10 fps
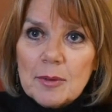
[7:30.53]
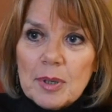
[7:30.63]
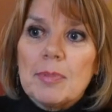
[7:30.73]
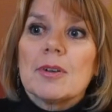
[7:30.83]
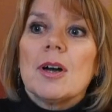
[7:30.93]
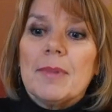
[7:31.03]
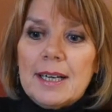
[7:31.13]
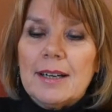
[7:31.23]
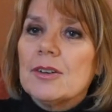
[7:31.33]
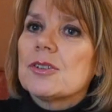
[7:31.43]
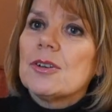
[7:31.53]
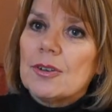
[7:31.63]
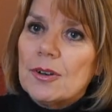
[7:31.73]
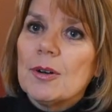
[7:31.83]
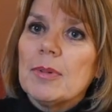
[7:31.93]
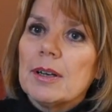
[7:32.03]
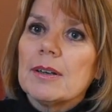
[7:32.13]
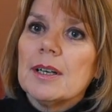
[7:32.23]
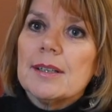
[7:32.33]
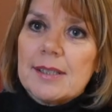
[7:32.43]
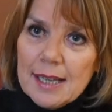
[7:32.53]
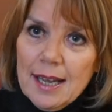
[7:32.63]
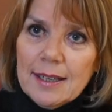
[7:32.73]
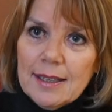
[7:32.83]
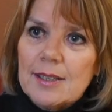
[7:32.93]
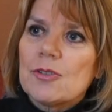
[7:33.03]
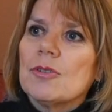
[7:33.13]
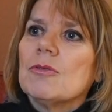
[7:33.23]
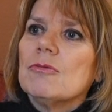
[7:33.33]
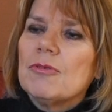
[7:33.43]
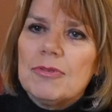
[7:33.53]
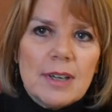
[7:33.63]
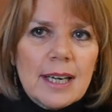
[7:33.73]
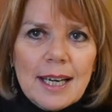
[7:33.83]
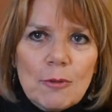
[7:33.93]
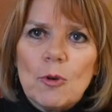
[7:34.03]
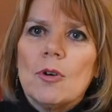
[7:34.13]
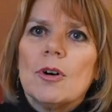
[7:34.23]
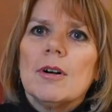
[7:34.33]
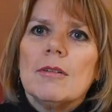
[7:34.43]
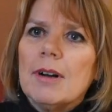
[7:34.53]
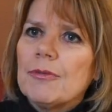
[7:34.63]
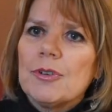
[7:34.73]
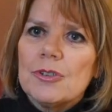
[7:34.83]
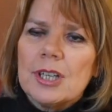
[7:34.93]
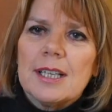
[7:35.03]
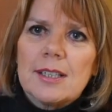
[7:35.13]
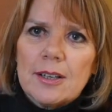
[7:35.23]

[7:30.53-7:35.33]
People coming here, it's not all about sadness or fleeing war or refugees.